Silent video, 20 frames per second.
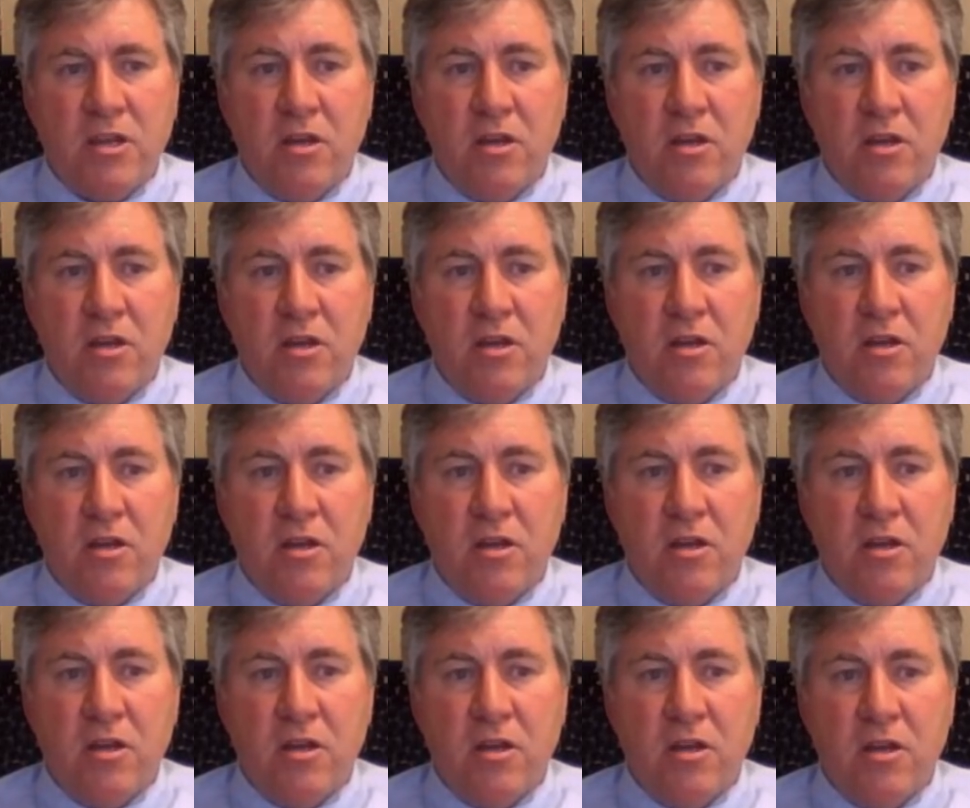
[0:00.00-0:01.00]
So the
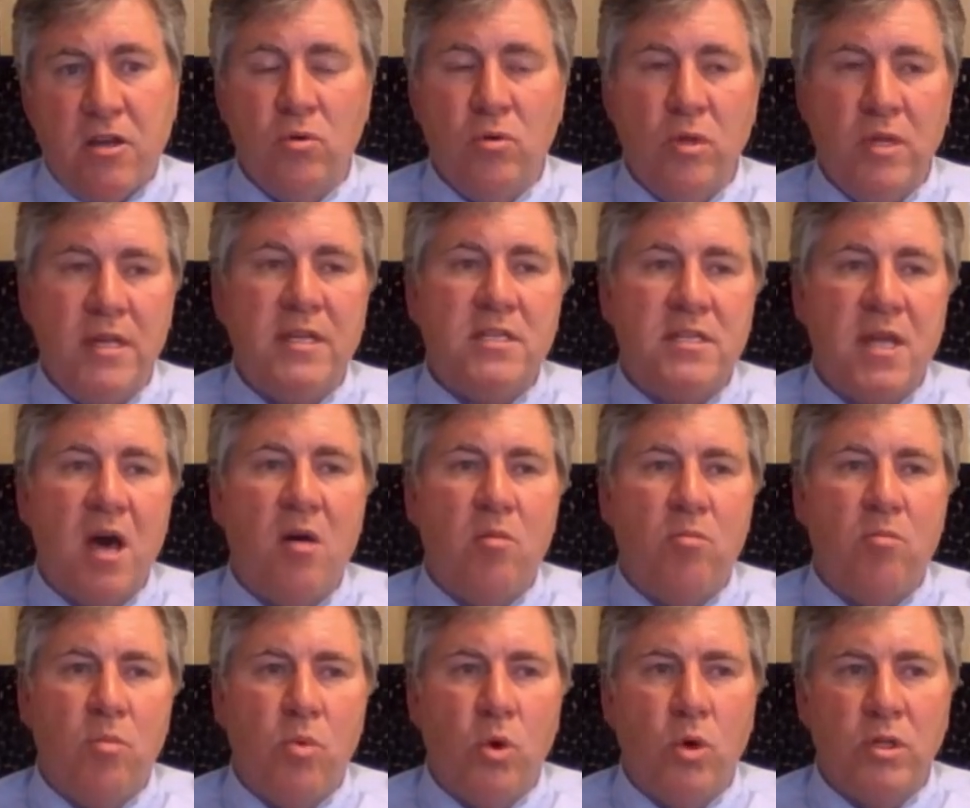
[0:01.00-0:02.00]
3-year rule is
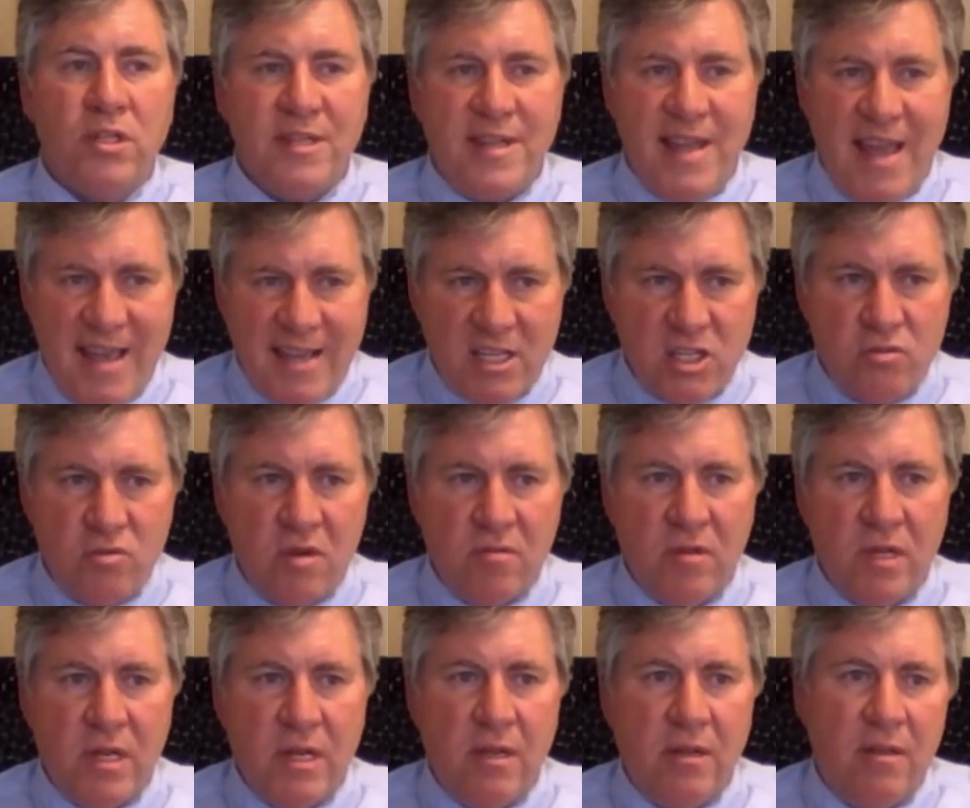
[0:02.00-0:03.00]
now more
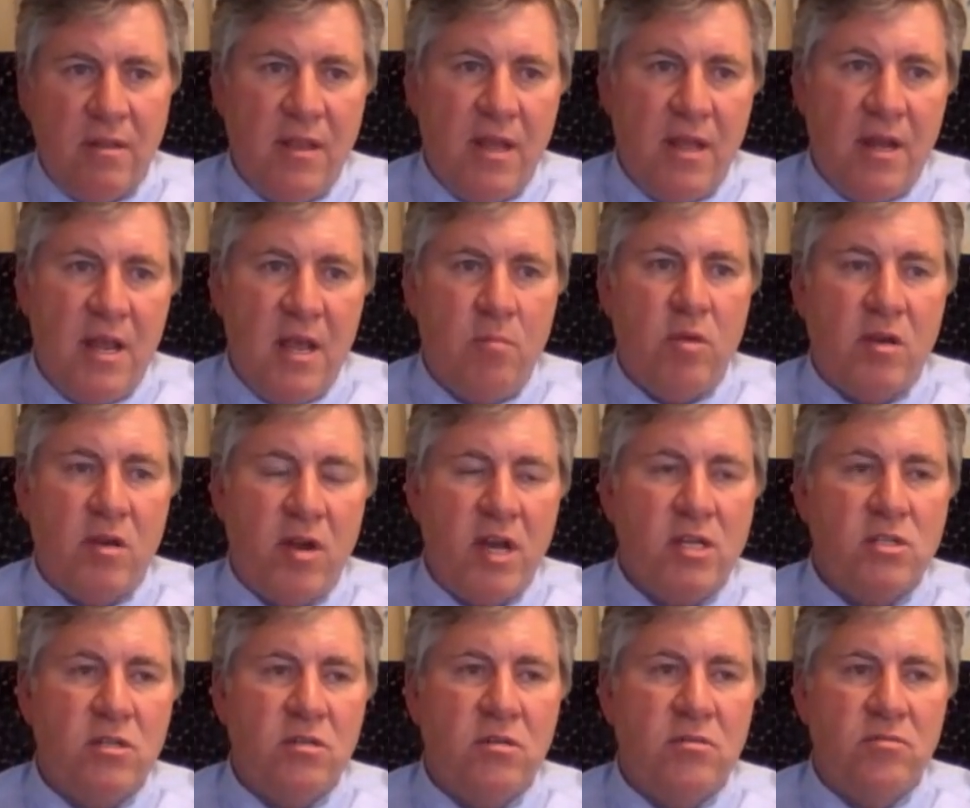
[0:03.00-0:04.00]
tax-driven than
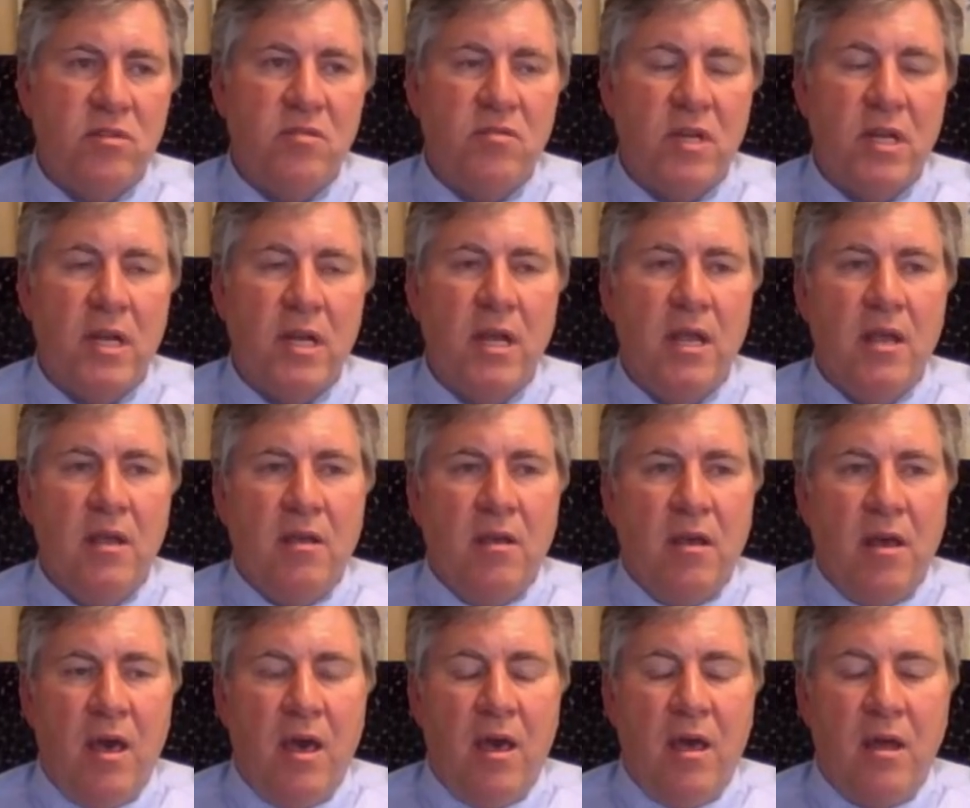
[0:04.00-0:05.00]
immigration-driven,
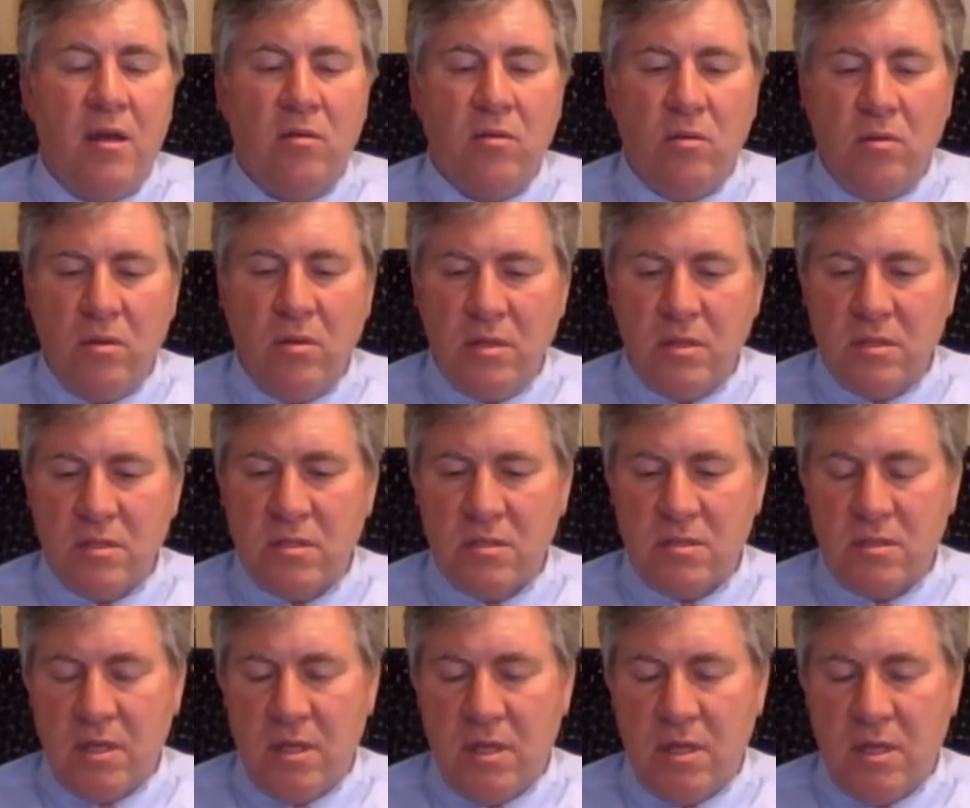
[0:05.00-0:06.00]
and all
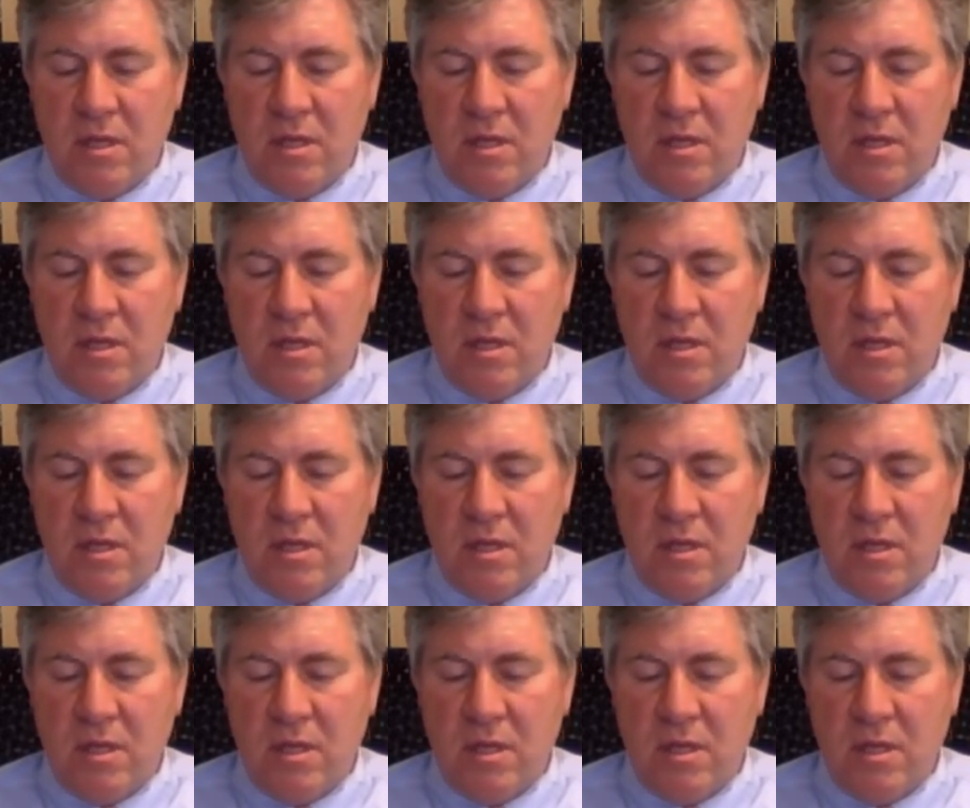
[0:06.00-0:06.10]
this